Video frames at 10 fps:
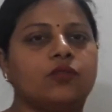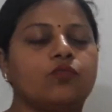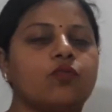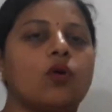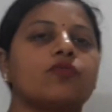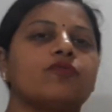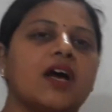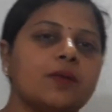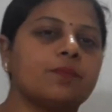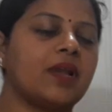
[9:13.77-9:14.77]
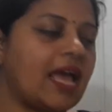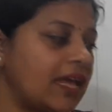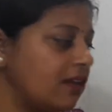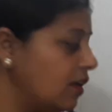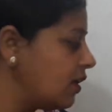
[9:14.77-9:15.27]
for one
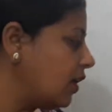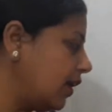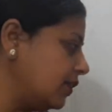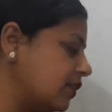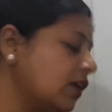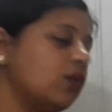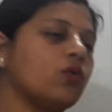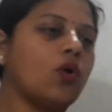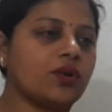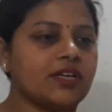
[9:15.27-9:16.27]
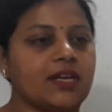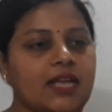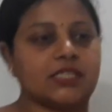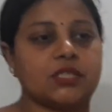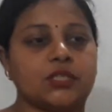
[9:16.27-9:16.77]
plan in the
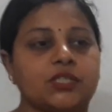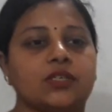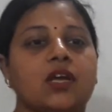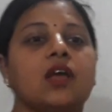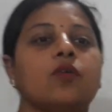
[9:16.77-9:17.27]
organization.